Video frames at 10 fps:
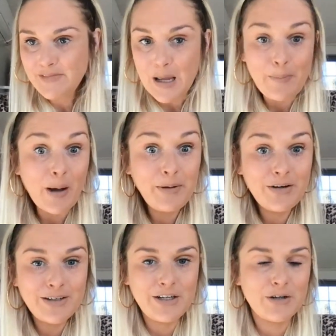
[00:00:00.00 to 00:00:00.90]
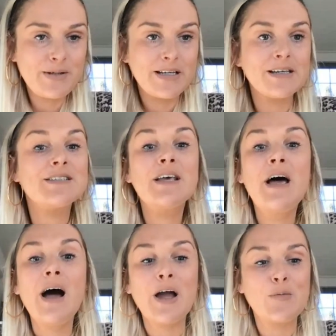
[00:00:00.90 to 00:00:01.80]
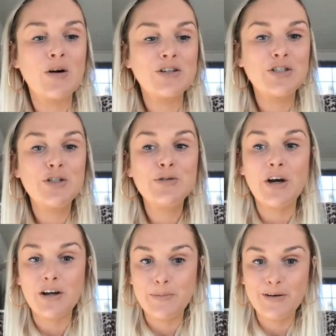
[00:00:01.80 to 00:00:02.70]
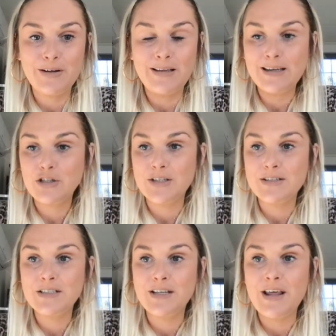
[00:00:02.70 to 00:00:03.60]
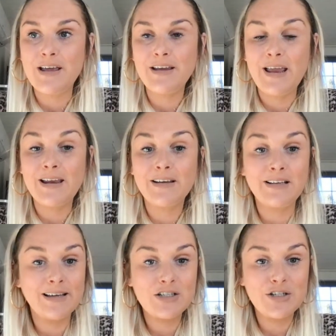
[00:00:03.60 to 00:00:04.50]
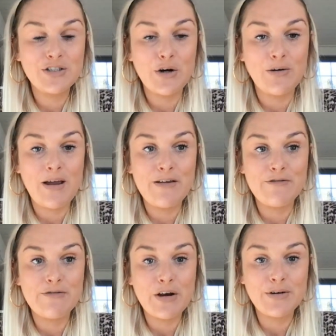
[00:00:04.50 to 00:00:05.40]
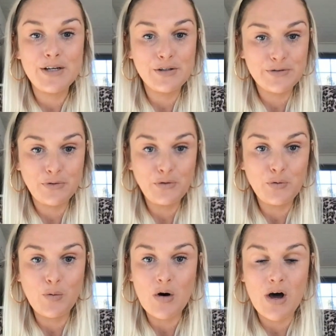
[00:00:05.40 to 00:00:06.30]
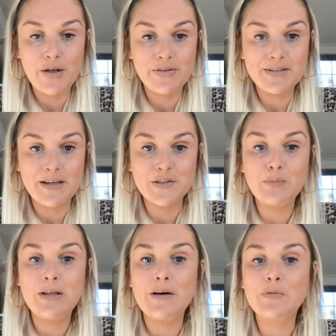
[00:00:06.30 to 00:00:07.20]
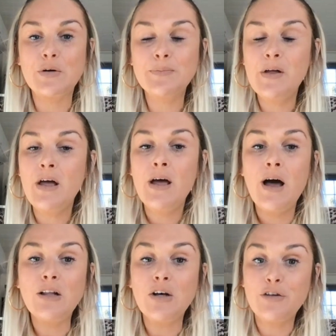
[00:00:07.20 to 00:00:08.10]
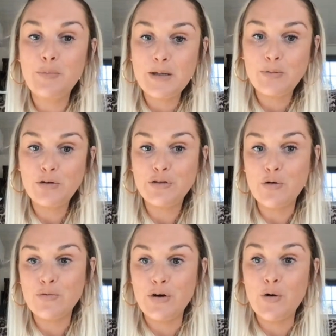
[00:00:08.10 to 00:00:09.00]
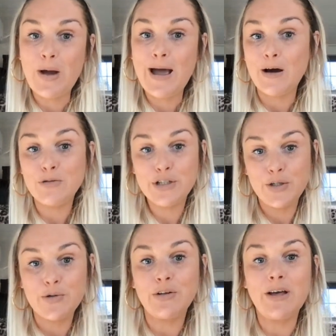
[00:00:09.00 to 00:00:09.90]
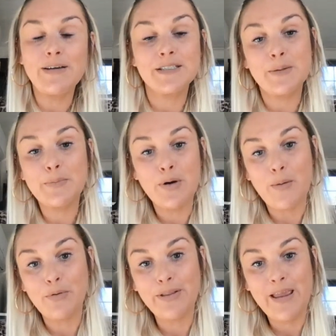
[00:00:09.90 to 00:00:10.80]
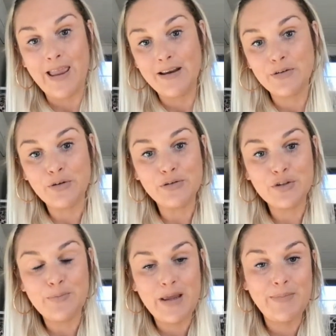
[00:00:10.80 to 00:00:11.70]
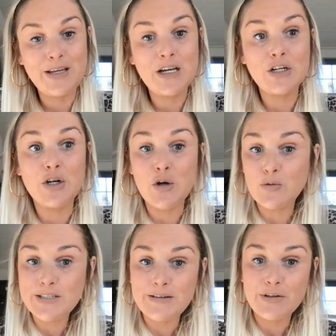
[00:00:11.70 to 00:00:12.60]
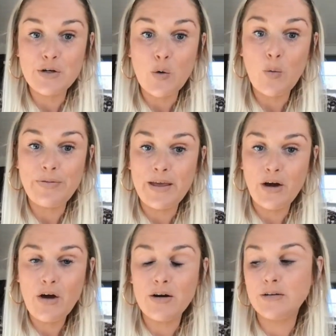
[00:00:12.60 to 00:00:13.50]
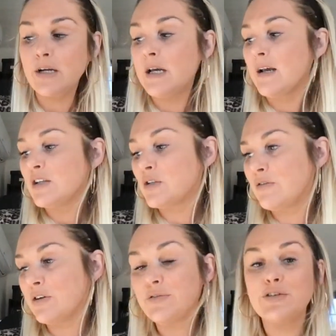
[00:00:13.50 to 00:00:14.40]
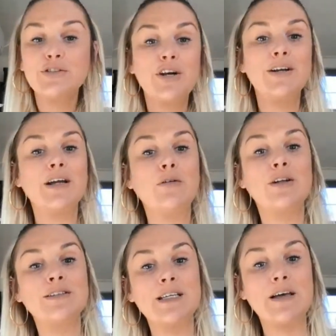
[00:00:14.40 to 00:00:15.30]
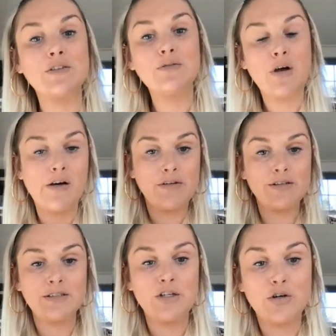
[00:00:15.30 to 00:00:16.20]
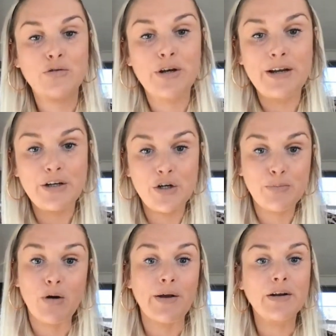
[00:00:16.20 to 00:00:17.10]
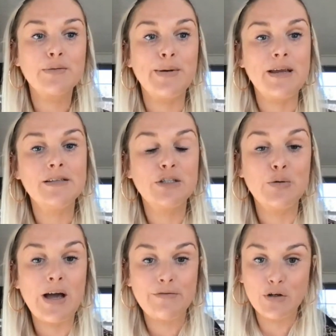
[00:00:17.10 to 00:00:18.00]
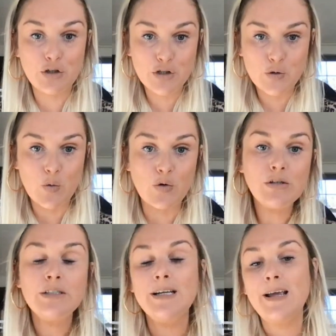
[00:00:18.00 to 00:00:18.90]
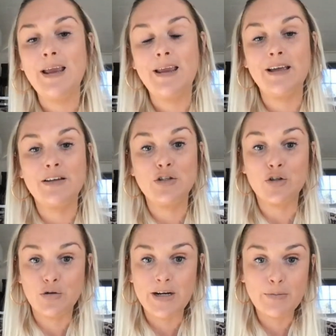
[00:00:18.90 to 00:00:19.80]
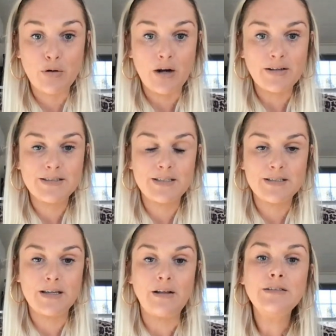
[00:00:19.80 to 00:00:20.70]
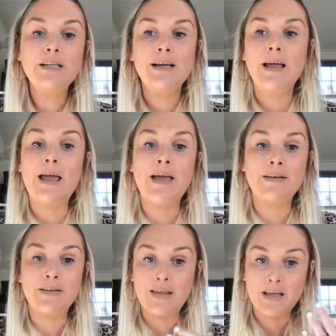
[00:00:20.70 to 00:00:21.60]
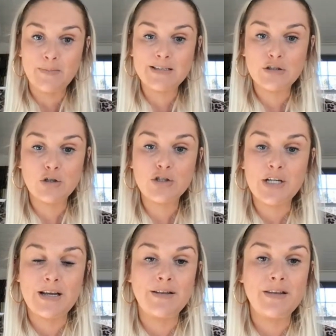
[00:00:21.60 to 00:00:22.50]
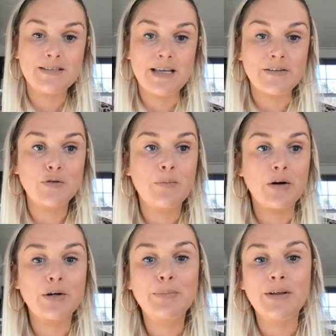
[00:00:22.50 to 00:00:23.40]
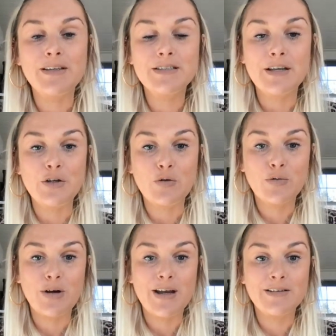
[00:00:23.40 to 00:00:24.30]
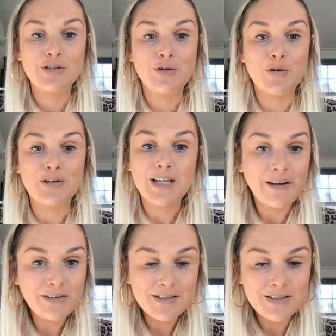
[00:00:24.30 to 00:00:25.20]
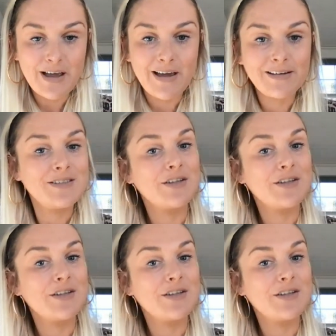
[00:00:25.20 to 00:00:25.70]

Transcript: I'm popping on here because I want to talk about collections today, and collections are a very useful tool on the Zazzle platform. A lot of people don't know how to utilize them properly and also maybe don't even know what they are. So if you're first starting out on Zazzle, obviously you're creating your product base, you have your store, and you're creating products to sell, and they can be searched in the Zazzle marketplace, and you create your titles and tags.